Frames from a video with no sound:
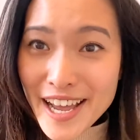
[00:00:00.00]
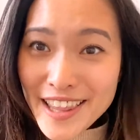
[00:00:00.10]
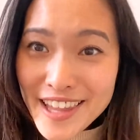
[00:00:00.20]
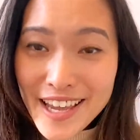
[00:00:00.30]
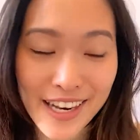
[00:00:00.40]

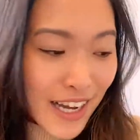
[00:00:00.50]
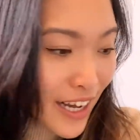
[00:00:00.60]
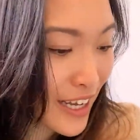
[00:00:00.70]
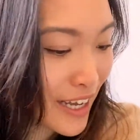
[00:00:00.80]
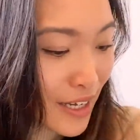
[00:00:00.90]
and then
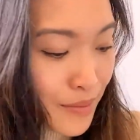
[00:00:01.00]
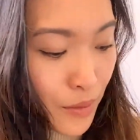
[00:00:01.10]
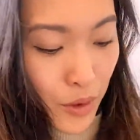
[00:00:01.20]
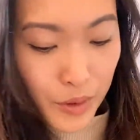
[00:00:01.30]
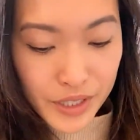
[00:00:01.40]
I
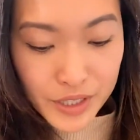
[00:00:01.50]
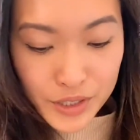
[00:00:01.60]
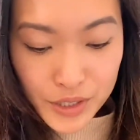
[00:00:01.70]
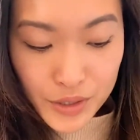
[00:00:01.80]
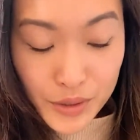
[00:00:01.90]
am going
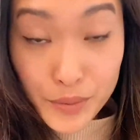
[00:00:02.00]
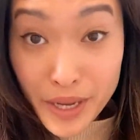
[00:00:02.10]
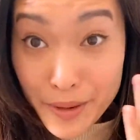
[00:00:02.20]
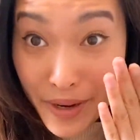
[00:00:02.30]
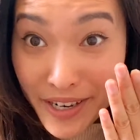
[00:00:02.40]
to
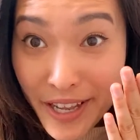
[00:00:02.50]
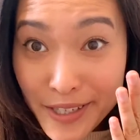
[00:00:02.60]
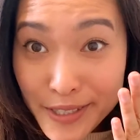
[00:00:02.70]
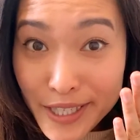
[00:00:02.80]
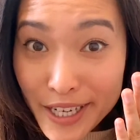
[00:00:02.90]
paint my
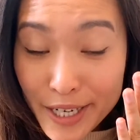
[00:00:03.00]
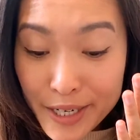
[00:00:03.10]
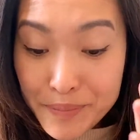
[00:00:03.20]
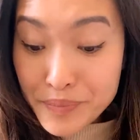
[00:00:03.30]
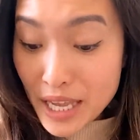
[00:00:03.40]
nails
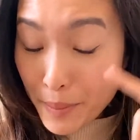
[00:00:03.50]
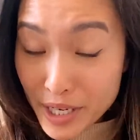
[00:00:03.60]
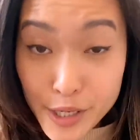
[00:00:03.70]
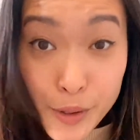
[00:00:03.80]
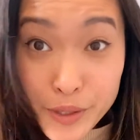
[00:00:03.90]
later and
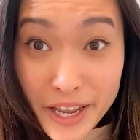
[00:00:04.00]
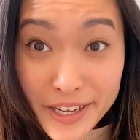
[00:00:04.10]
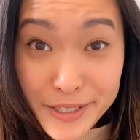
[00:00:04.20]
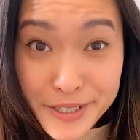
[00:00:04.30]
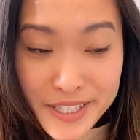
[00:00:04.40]
my
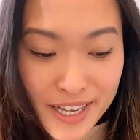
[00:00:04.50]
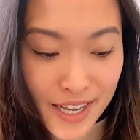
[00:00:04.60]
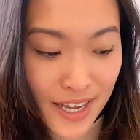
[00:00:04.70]
toenails,